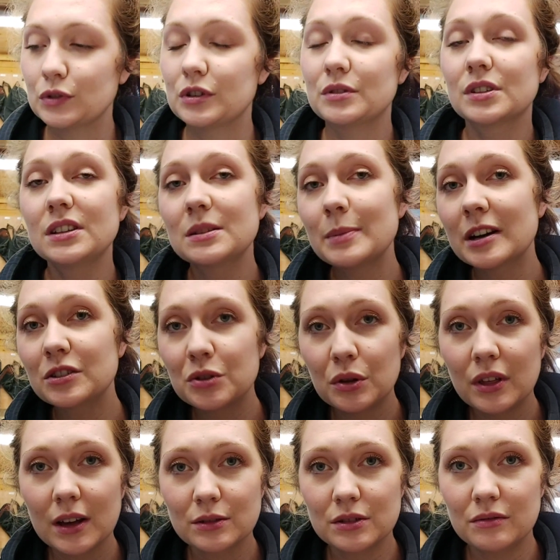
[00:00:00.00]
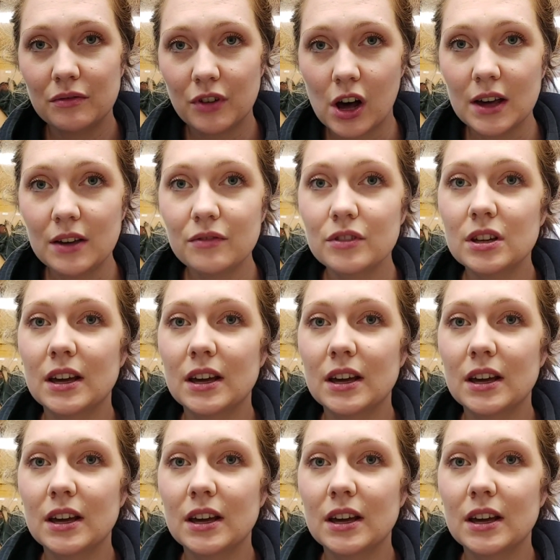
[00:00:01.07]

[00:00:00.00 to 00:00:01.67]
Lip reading: So since about 2005,